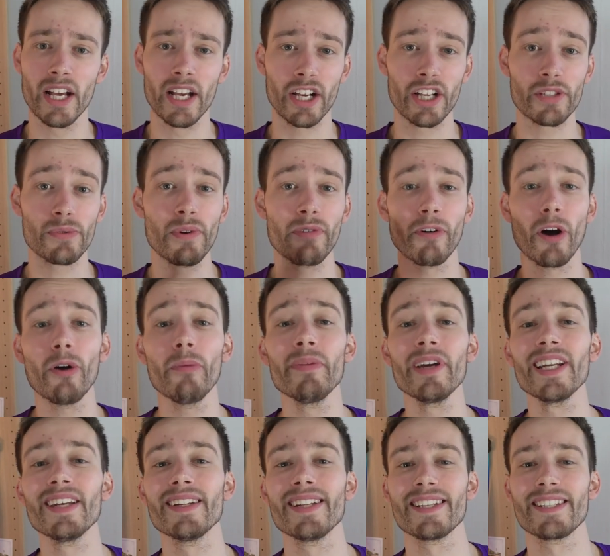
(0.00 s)
because we've all
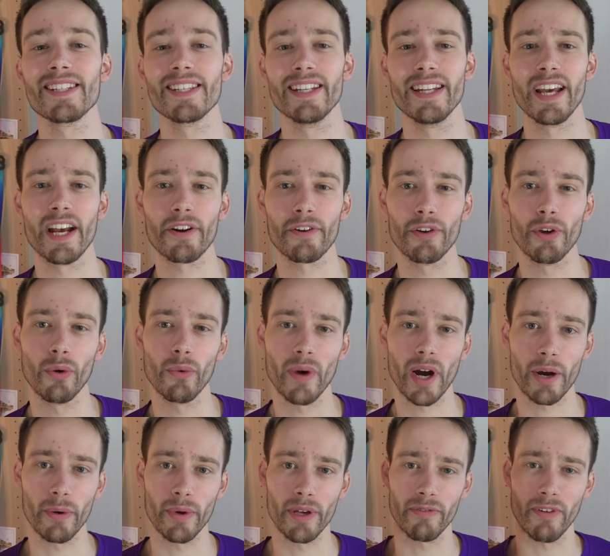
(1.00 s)
been in this scenario
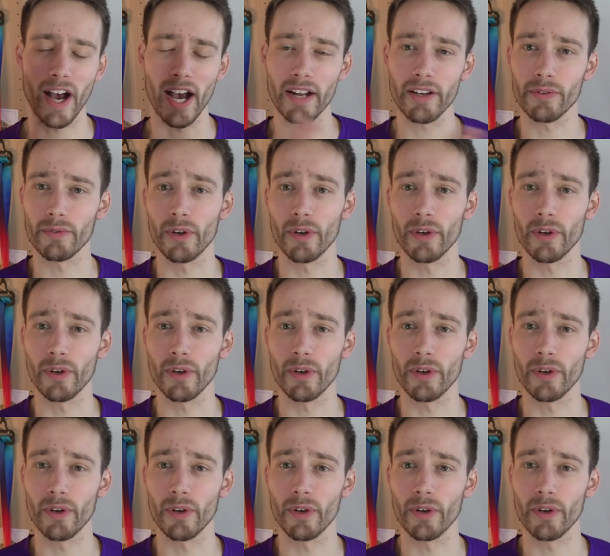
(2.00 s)
where we've had